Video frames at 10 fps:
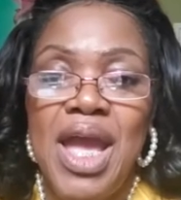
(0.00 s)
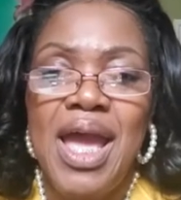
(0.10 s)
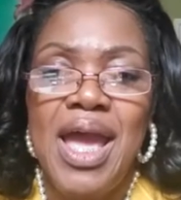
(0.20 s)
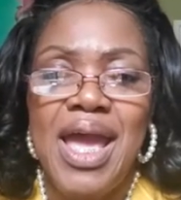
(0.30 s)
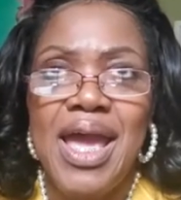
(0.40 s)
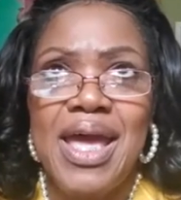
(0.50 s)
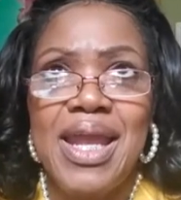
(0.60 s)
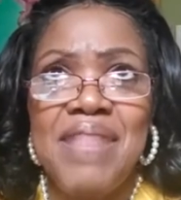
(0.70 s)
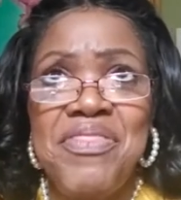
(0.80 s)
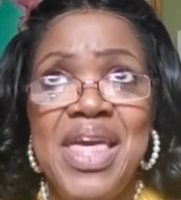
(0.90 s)
And
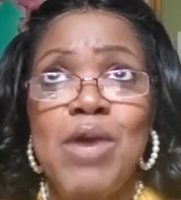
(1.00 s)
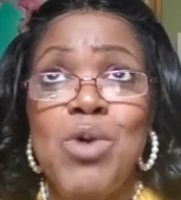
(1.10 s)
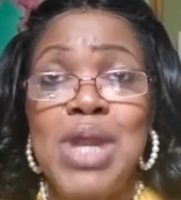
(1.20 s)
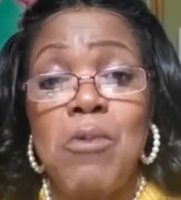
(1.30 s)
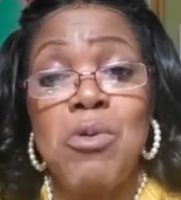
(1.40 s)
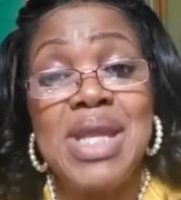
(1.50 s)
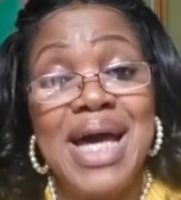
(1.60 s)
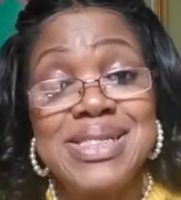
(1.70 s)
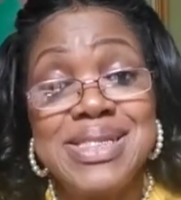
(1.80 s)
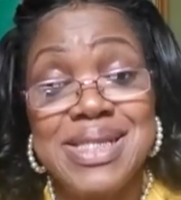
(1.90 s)
I think what I would
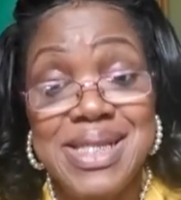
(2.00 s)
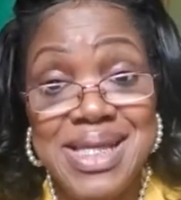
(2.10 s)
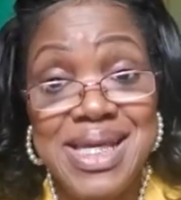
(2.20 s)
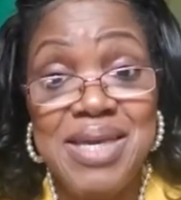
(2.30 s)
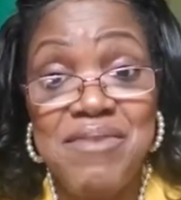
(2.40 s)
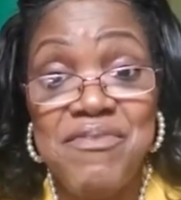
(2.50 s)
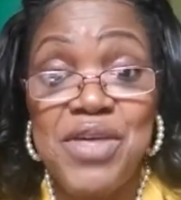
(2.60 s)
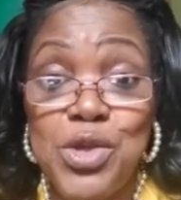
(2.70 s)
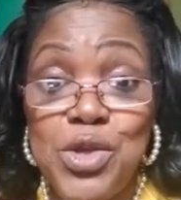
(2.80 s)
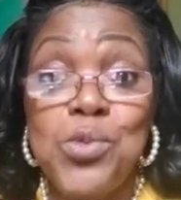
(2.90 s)
like to leave
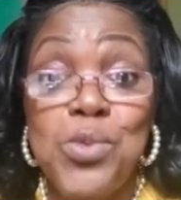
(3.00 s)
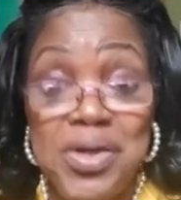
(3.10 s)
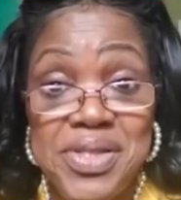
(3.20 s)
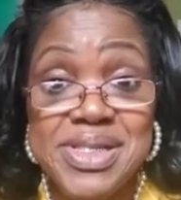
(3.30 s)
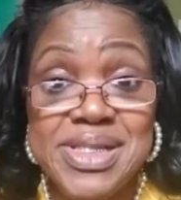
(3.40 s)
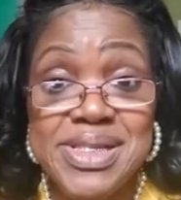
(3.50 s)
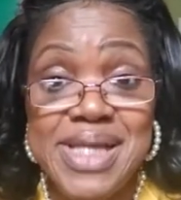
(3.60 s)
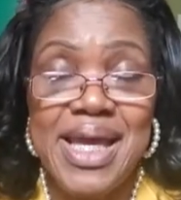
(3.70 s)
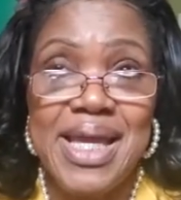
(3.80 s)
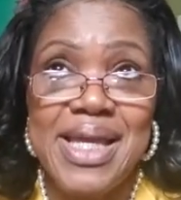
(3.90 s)
you with
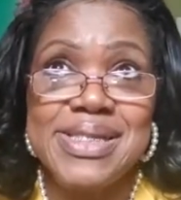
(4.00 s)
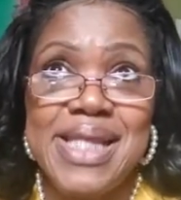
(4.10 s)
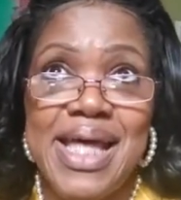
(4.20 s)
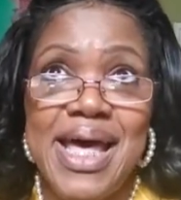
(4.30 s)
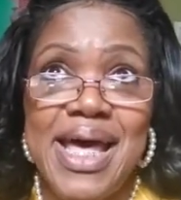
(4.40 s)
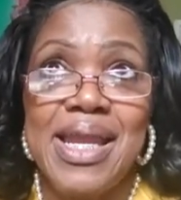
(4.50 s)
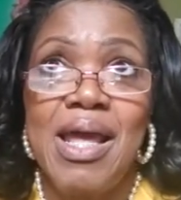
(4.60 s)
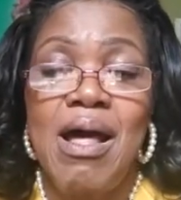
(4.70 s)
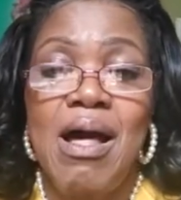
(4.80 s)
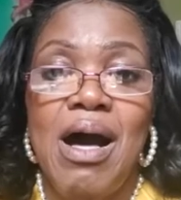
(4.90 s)
today is that,
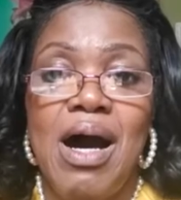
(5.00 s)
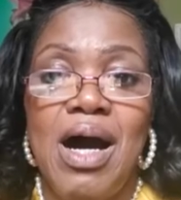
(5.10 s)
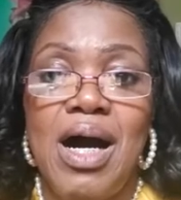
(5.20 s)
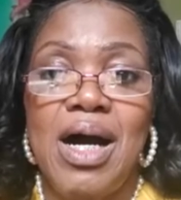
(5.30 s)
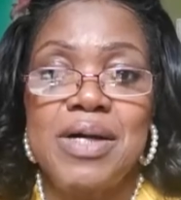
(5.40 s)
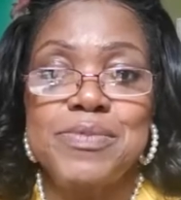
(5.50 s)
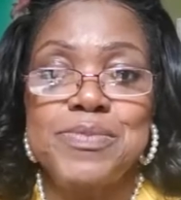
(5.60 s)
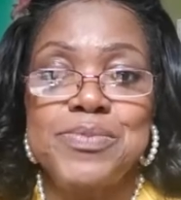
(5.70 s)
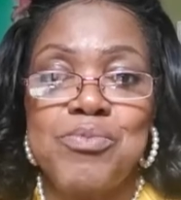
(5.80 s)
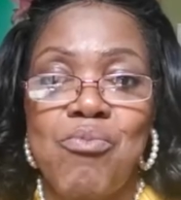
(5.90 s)
well,
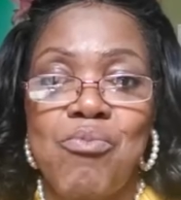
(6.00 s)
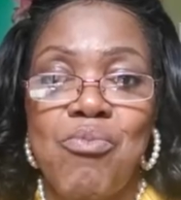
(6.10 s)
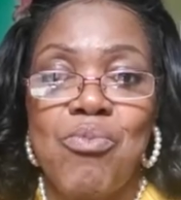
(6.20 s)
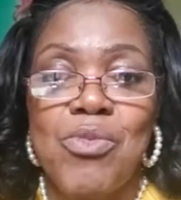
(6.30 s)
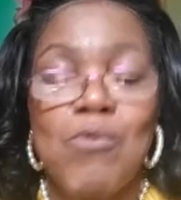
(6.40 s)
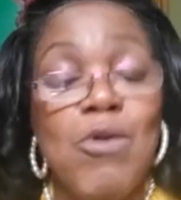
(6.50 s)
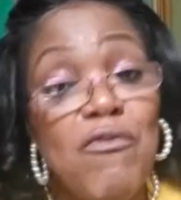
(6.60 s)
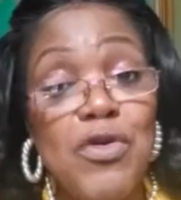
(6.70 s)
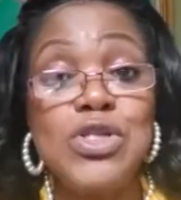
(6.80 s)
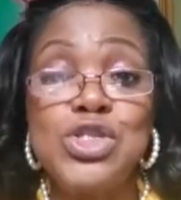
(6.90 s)

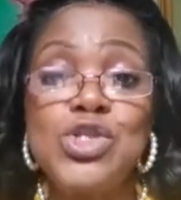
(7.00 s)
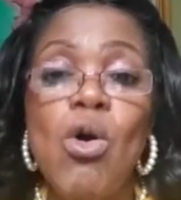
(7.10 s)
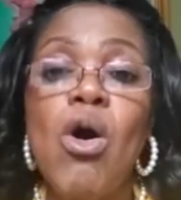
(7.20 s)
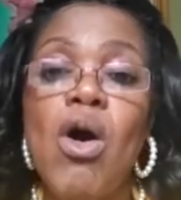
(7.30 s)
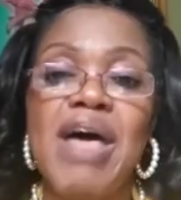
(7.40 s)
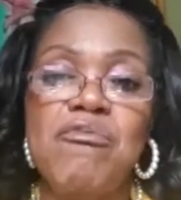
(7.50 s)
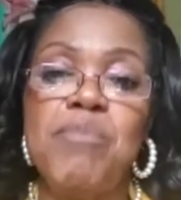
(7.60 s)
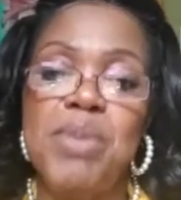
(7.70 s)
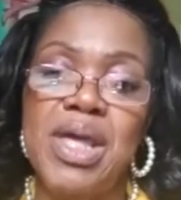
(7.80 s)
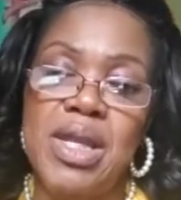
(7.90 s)
first, you all have
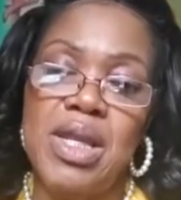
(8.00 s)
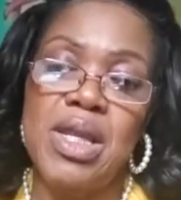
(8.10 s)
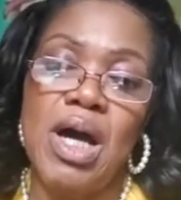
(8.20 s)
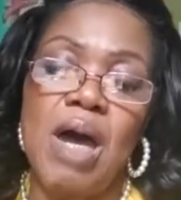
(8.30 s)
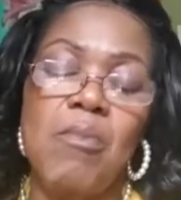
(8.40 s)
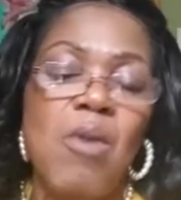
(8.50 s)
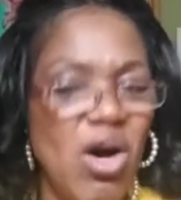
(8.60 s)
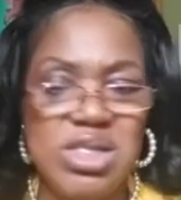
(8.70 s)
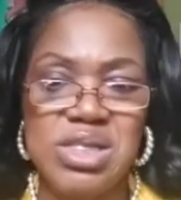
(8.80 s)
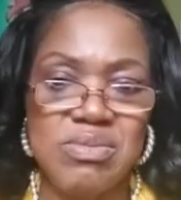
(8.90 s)
been
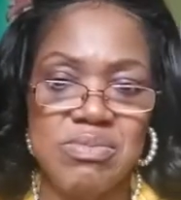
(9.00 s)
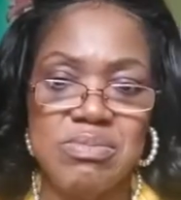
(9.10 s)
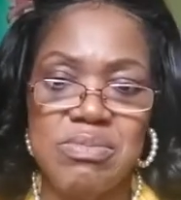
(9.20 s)
awesome.